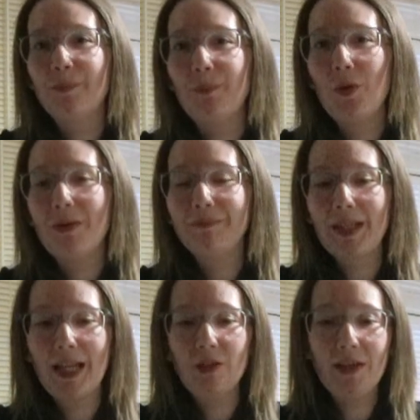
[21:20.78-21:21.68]
but
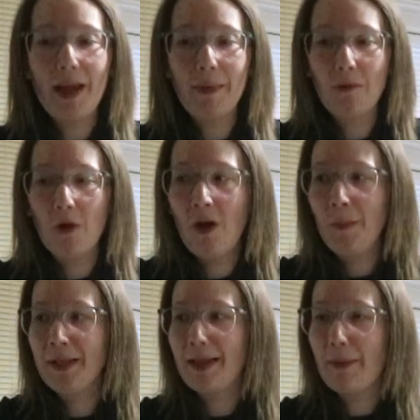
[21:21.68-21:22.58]
I do get a bit
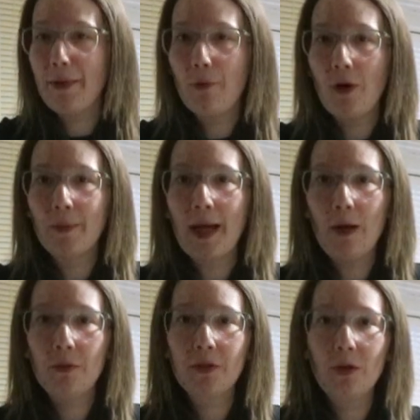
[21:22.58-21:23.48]
warm and I get a bit warm
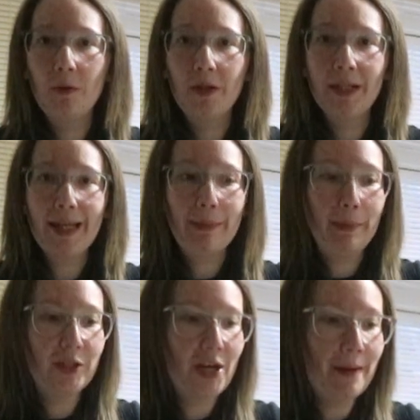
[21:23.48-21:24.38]
now. So we're going to get my
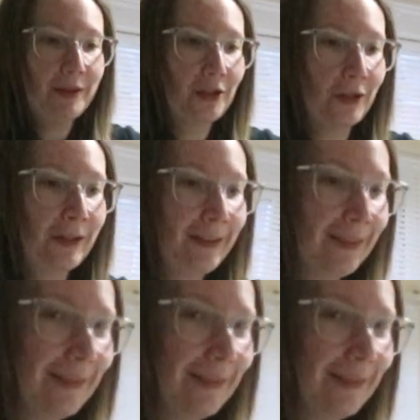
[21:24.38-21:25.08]
pyjamas on,